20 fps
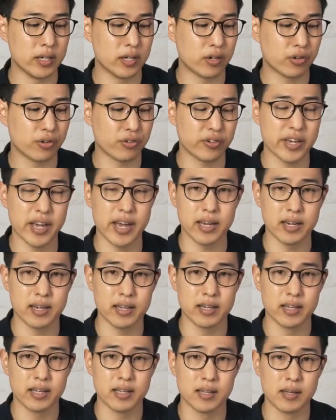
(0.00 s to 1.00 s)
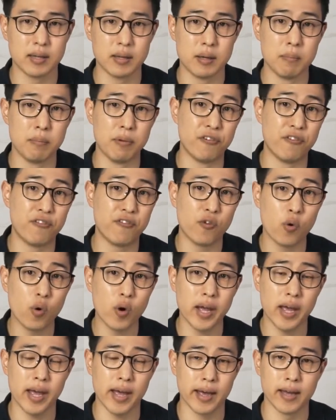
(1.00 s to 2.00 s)
create
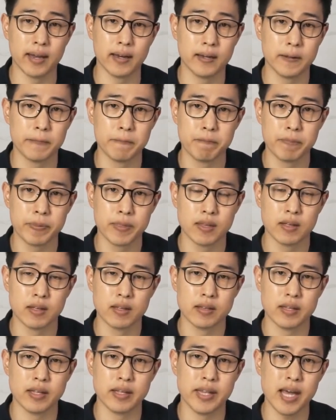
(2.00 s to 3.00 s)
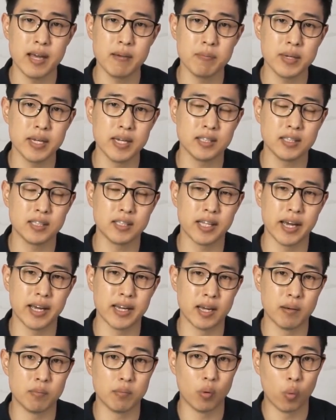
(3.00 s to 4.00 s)
beforehand, then that means
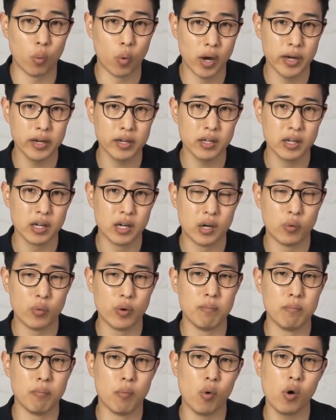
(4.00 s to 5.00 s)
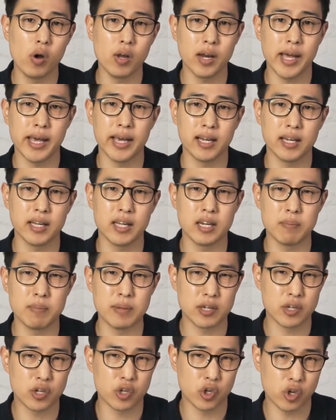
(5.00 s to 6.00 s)
that, number one, we're more likely to
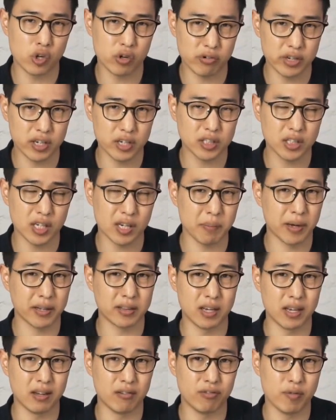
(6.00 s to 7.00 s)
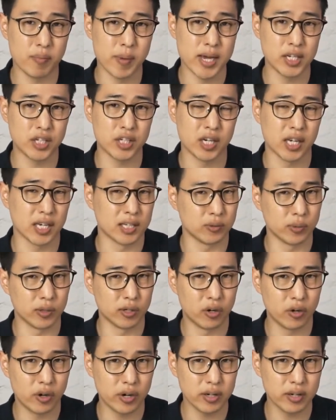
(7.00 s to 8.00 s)
be curious about the information as we
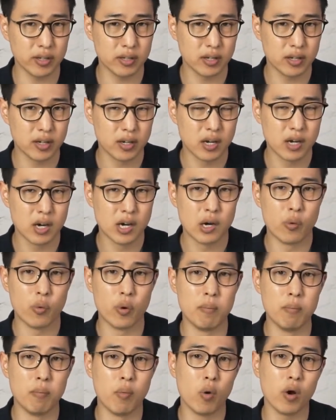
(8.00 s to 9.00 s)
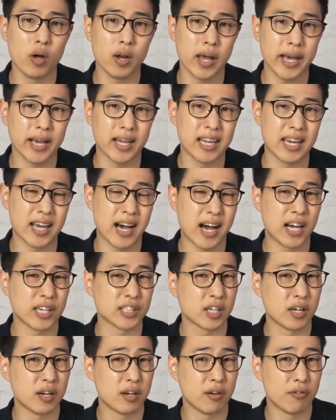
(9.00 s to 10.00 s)
learn it. We're more likely to
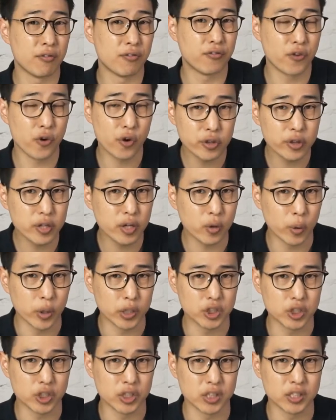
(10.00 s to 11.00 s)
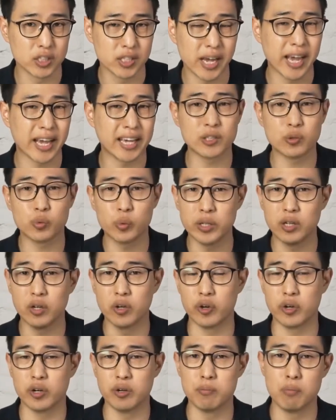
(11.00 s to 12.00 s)
ask further questions as we
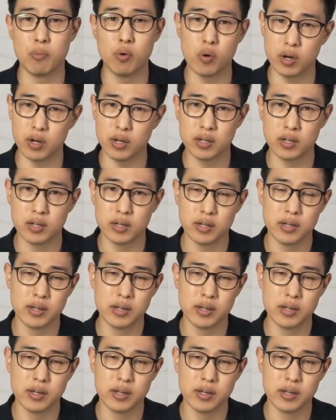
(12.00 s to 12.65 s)
learn more.